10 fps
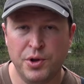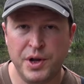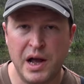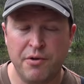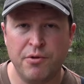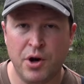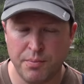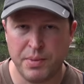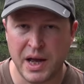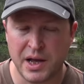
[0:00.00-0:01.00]
the net
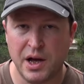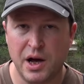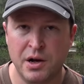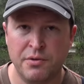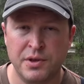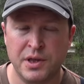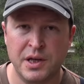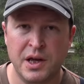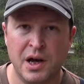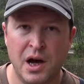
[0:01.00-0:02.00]
right back over
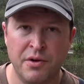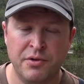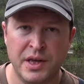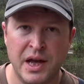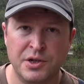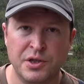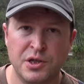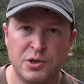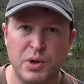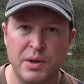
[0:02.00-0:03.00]
the edge of
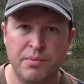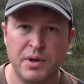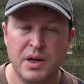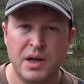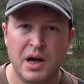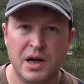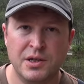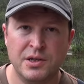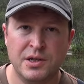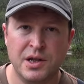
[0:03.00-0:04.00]
the swim,
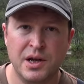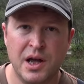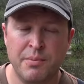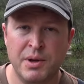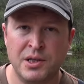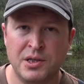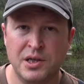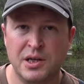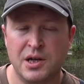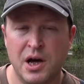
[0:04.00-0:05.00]
and it means
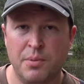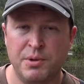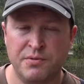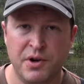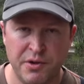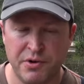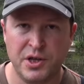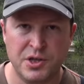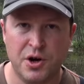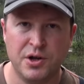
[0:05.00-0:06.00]
the carp is
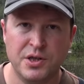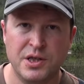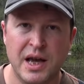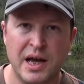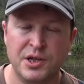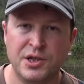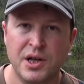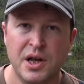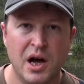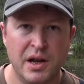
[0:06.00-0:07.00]
very tight to the edge,
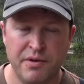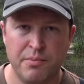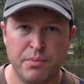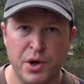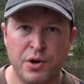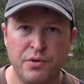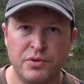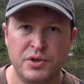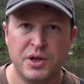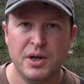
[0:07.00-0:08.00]
and if it
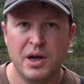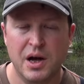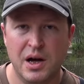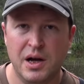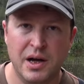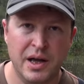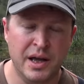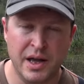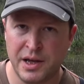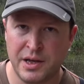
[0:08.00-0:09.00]
moves
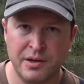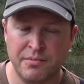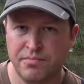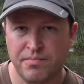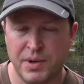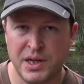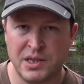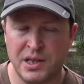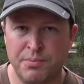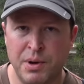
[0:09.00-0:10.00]
it can
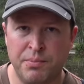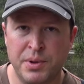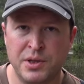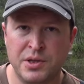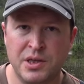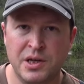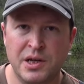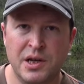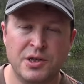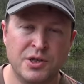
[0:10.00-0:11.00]
basically bump into
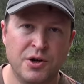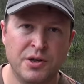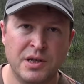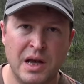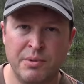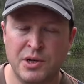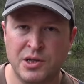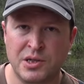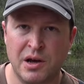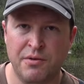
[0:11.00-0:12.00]
the side and damage
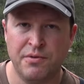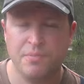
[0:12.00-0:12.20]
itself.